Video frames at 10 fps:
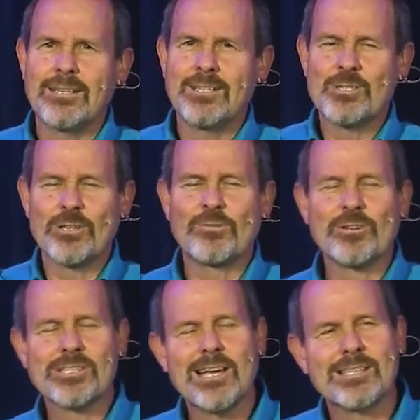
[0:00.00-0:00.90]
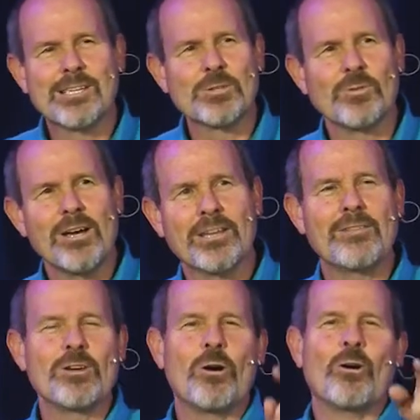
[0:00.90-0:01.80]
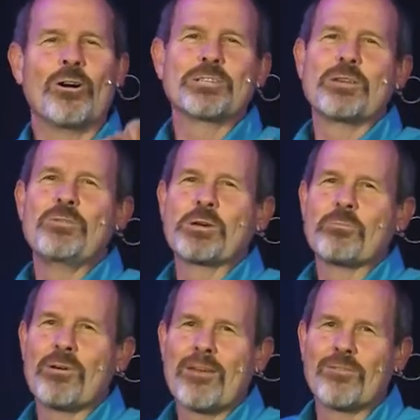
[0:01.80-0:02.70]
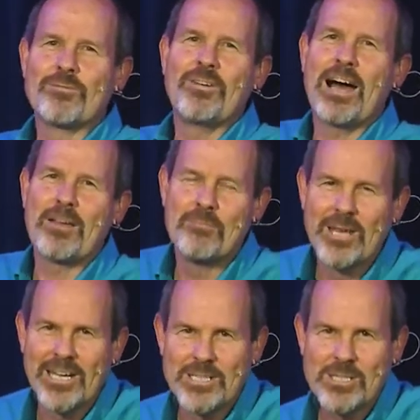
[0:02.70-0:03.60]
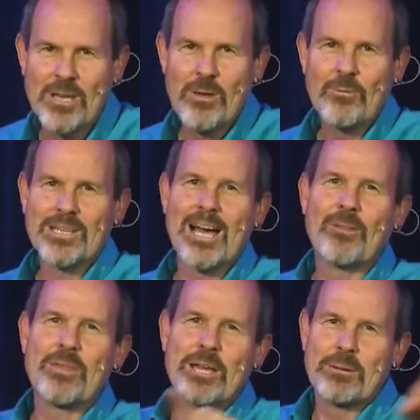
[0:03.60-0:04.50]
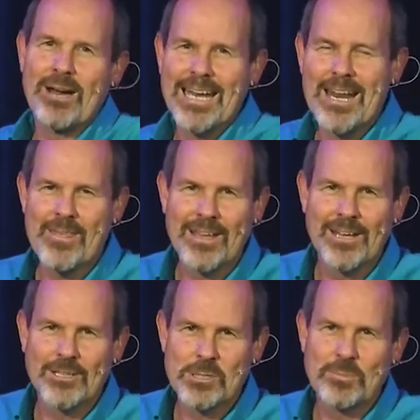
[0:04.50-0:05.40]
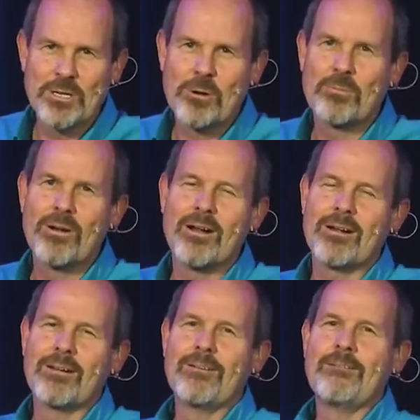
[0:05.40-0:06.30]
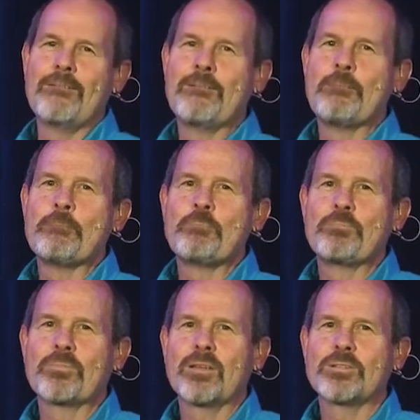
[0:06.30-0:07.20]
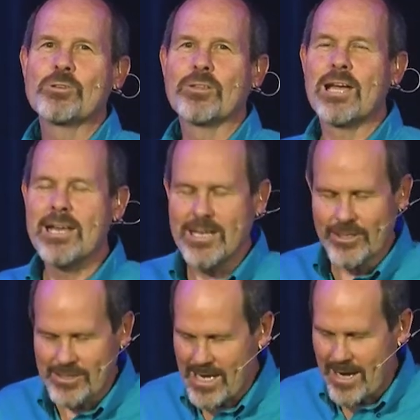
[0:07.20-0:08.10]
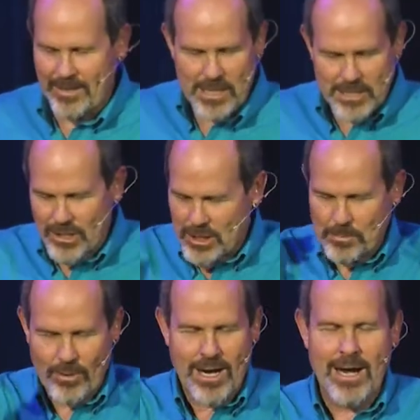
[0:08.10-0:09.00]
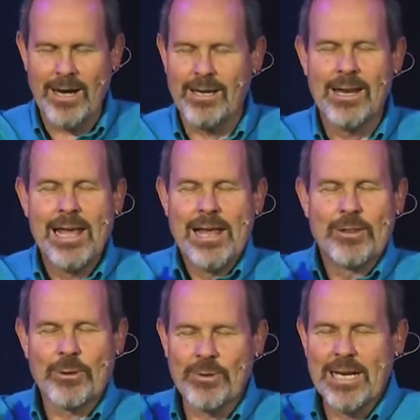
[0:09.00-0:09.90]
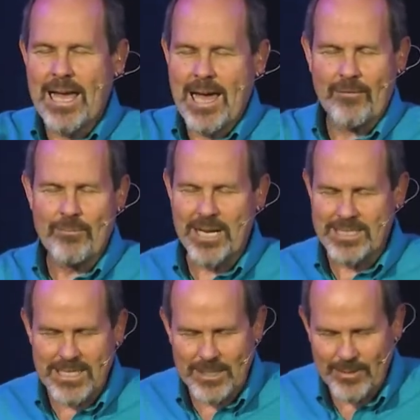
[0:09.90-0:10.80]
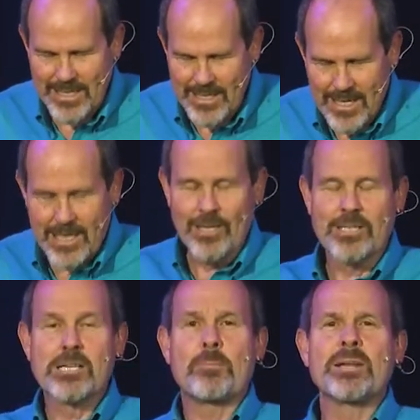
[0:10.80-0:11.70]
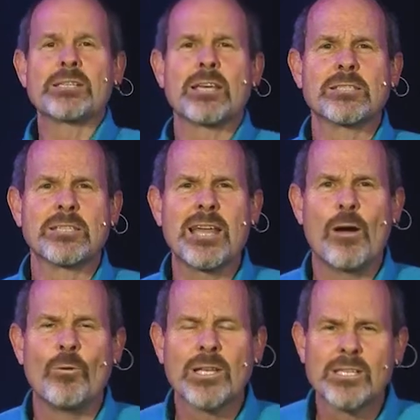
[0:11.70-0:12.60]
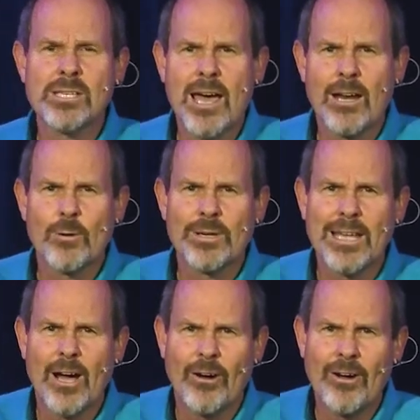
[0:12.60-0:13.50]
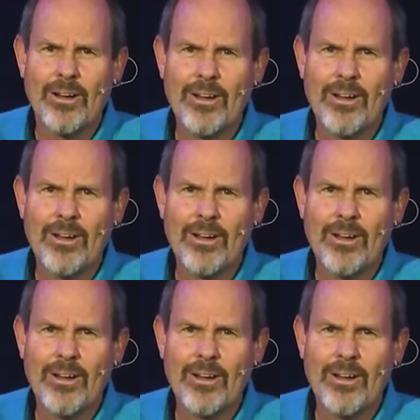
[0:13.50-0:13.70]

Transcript: And so the first guy says, Well, I'll give you a horse if you can pray for five minutes without thinking about anything else but your prayer. And so the guy kneels down and he starts praying. And three and a half minutes into it, he, he looks up and he says, Is that with the saddle or without?